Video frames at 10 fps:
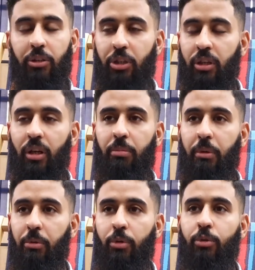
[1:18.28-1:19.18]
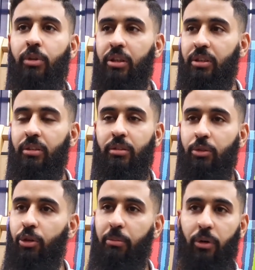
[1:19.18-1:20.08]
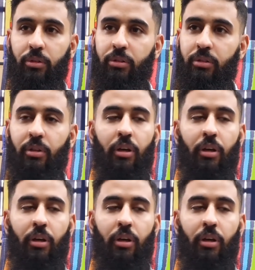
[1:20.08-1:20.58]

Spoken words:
general, people who doesn't know about